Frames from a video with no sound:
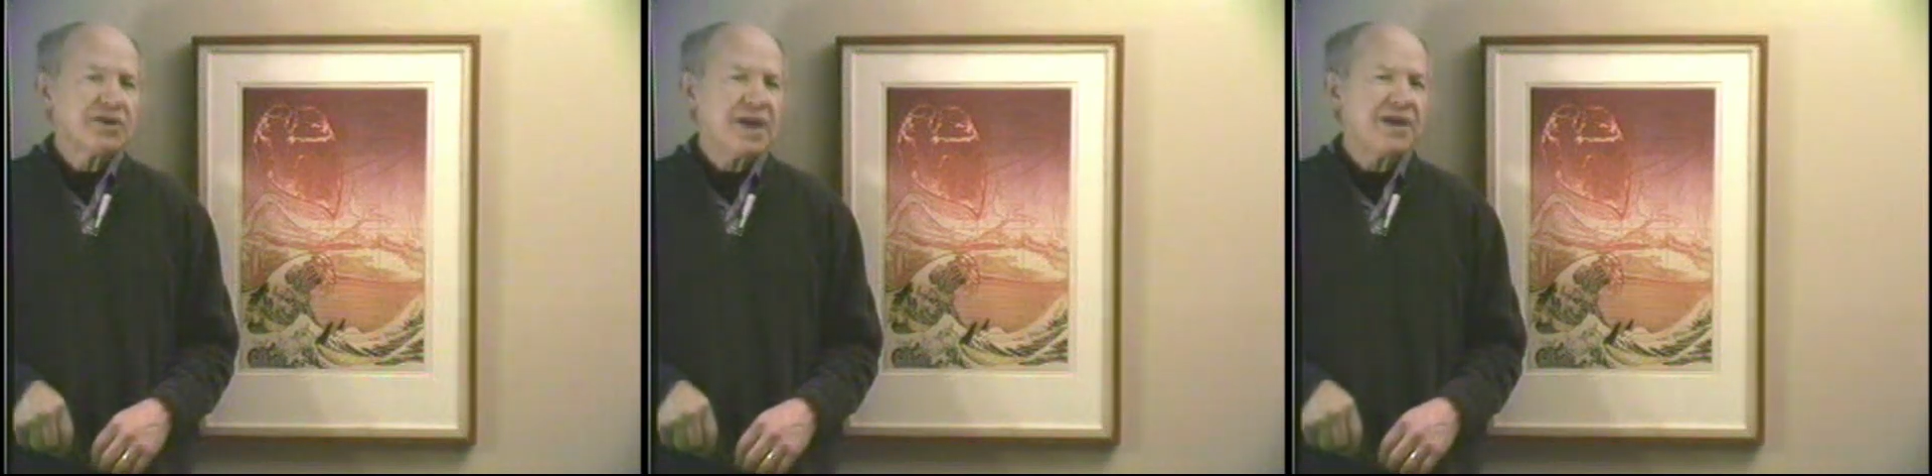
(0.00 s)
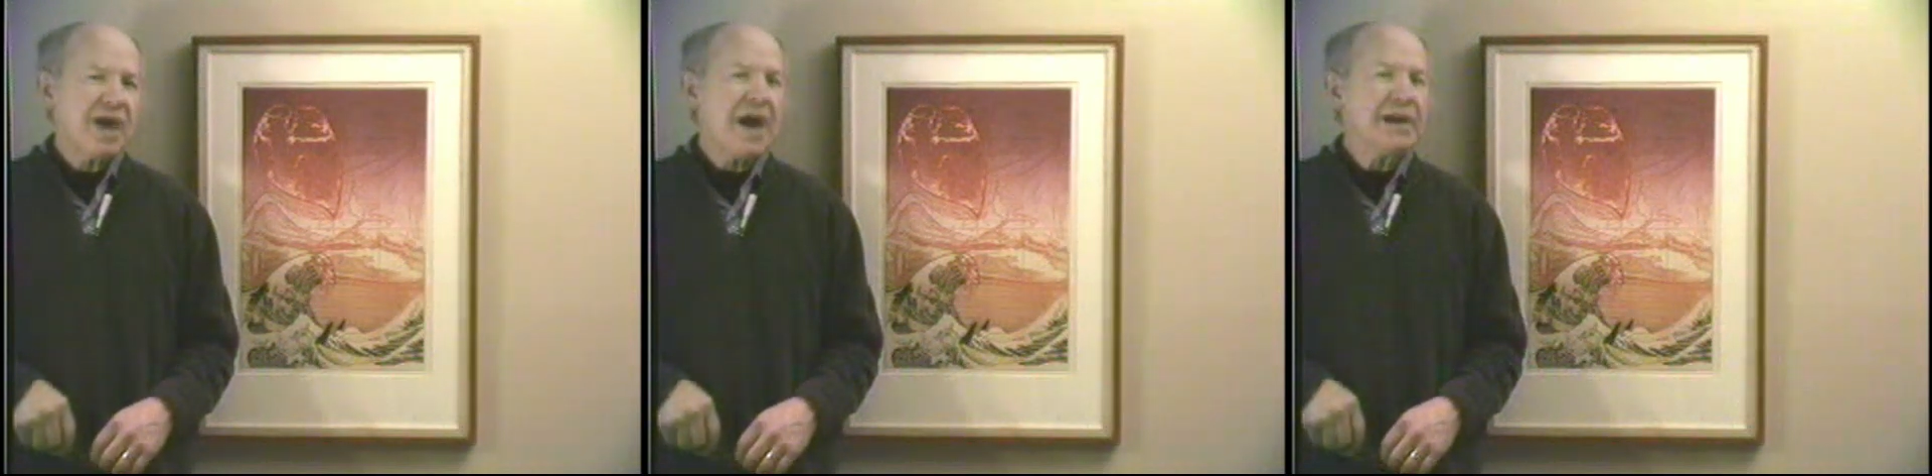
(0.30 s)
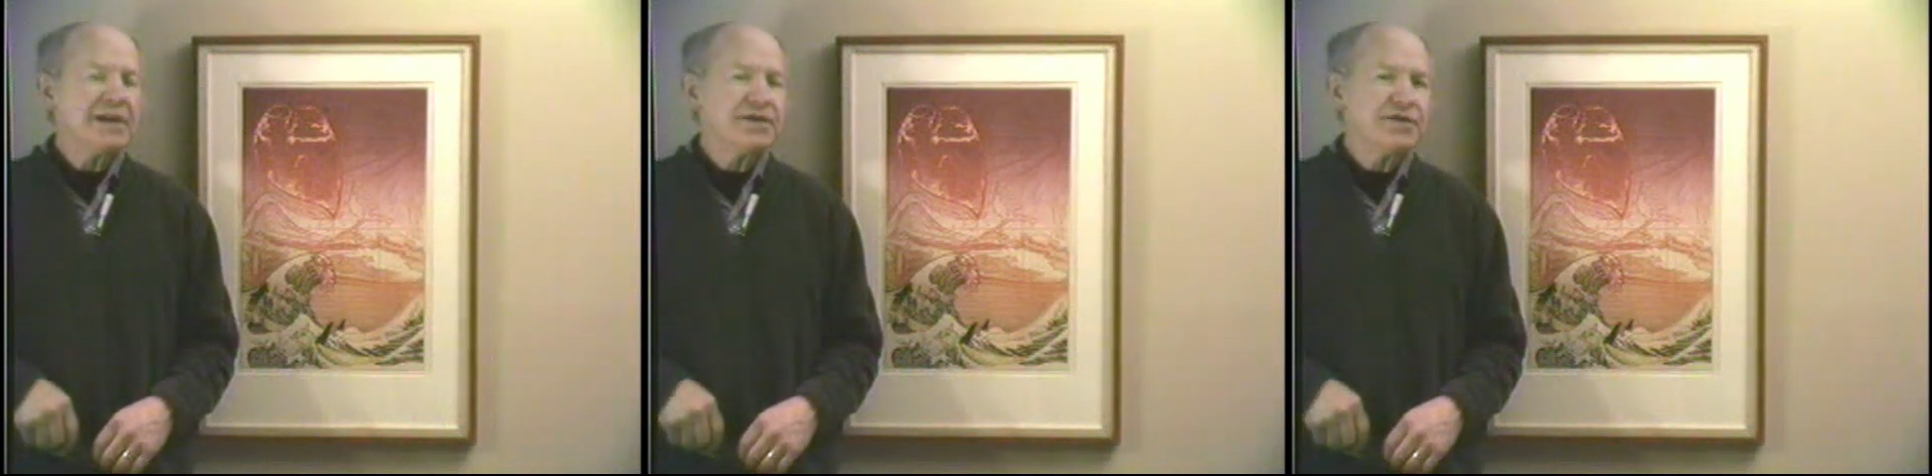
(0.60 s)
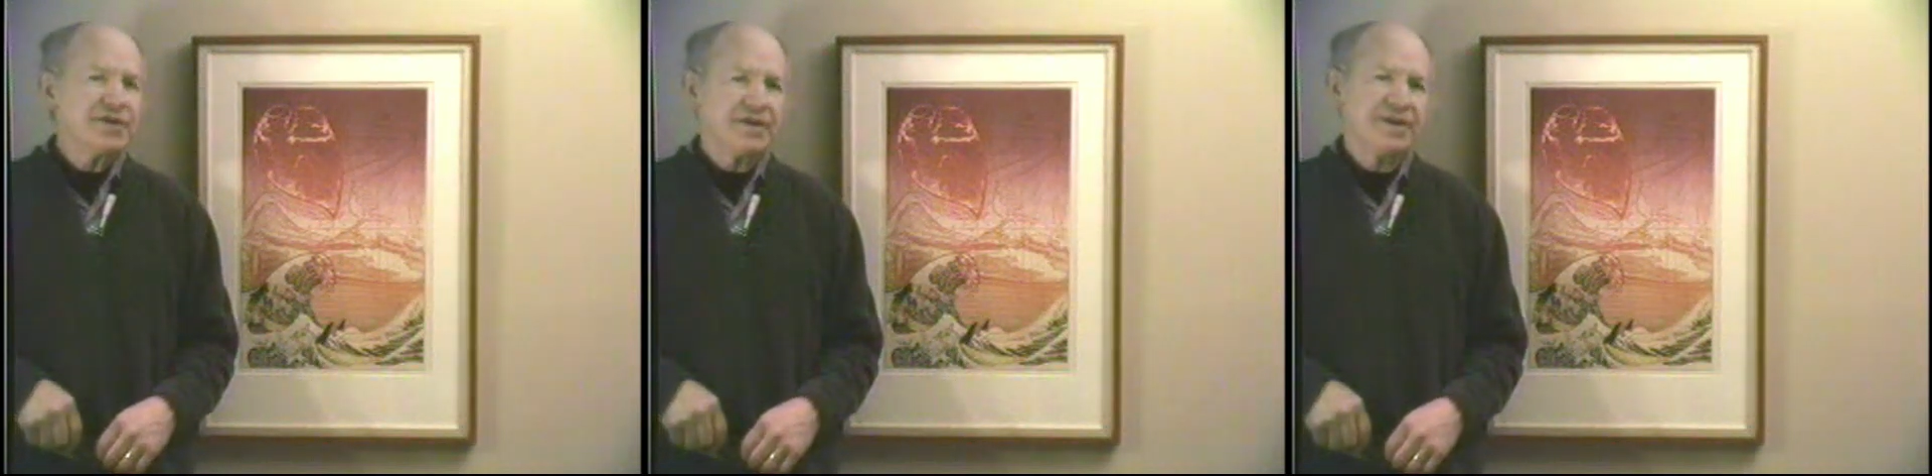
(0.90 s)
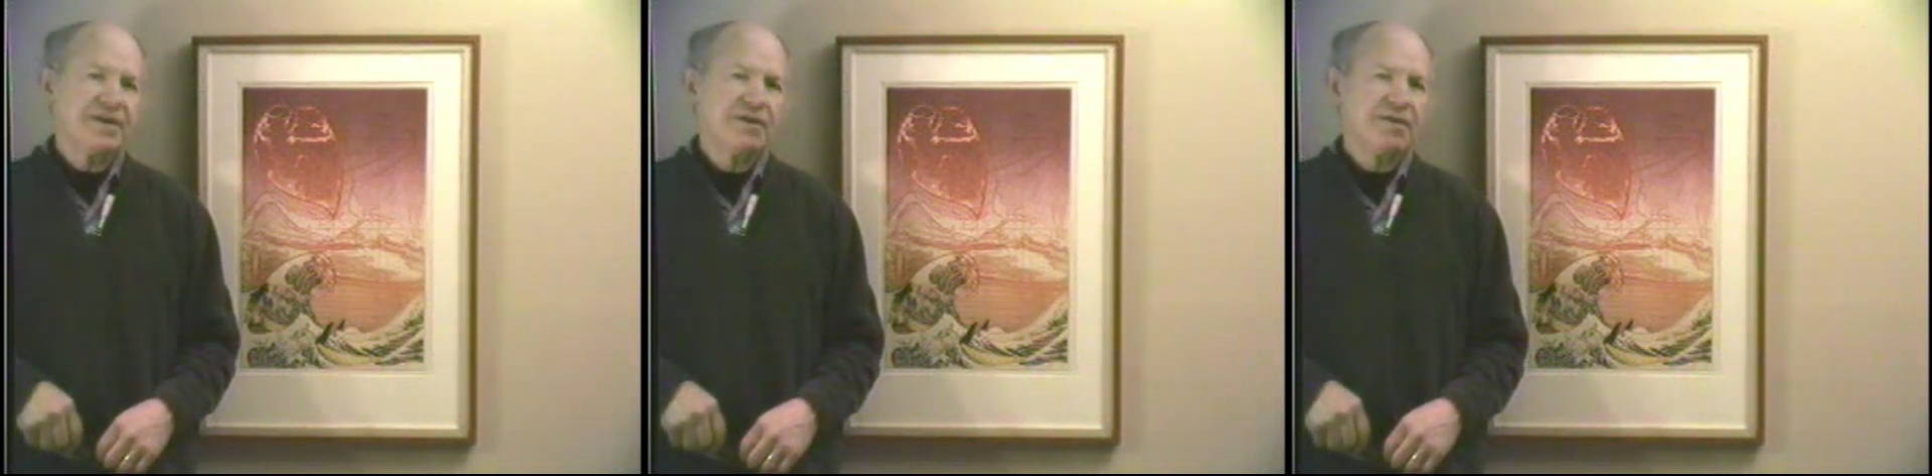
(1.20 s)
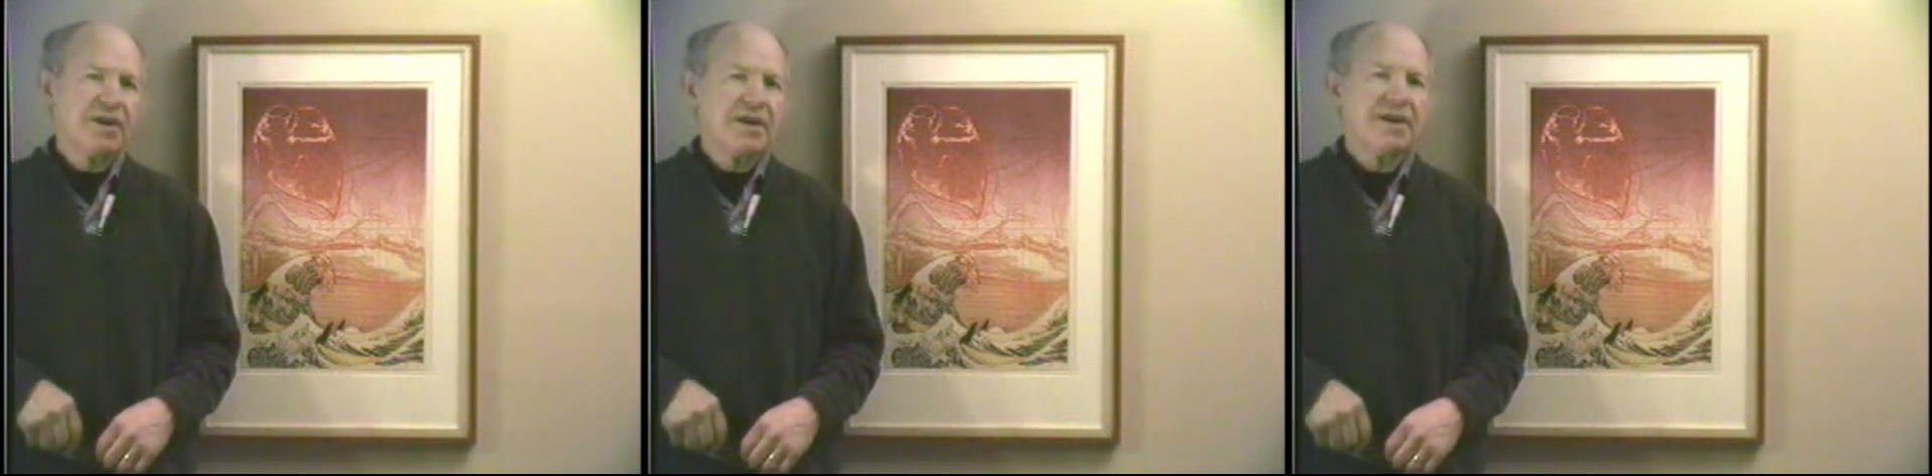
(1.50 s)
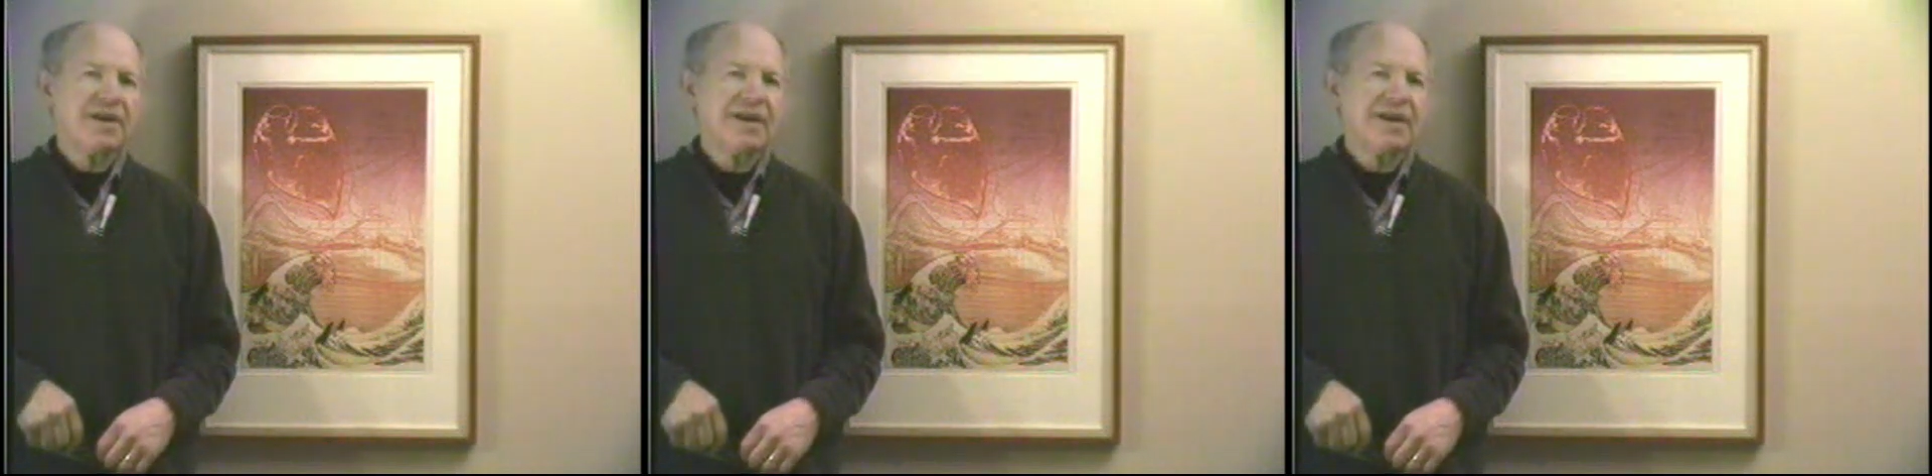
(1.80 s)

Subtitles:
10 islands in the Great